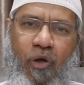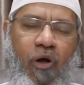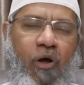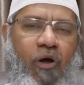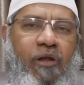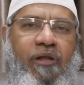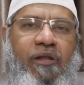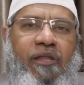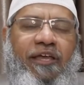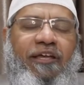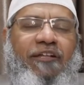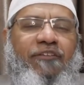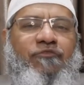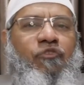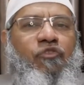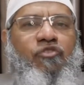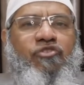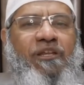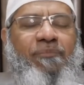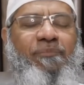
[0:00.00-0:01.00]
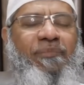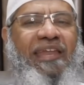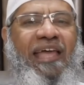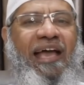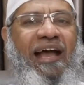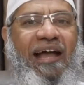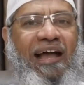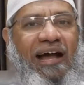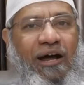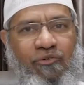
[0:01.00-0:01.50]
on his social
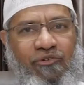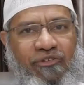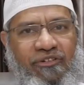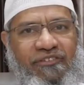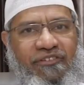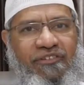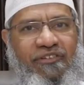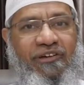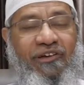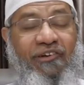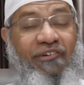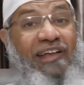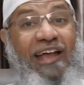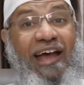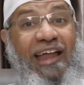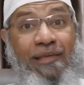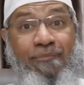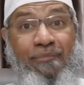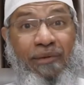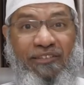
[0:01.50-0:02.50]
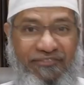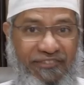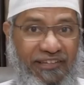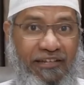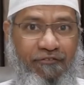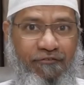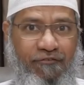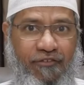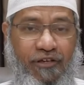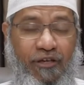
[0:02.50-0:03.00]
media accounts regarding
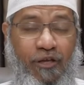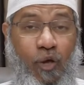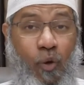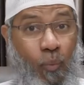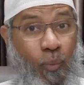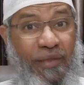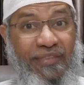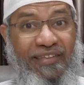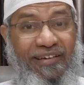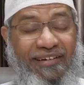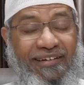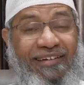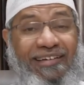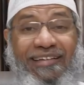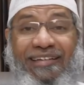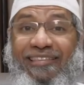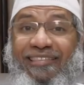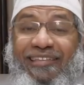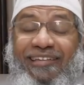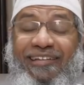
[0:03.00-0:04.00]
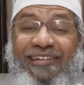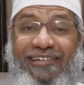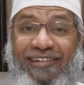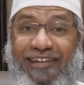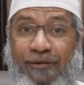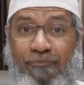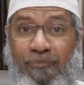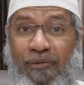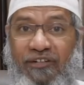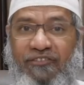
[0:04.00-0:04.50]
myself whether these
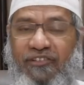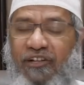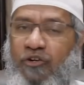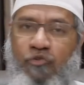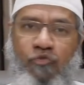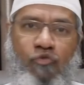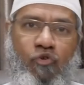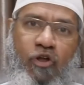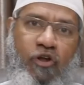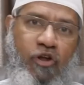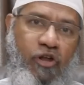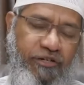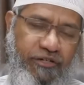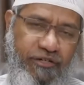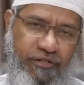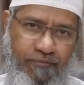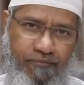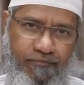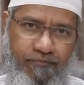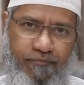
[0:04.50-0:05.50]
statements are true or not.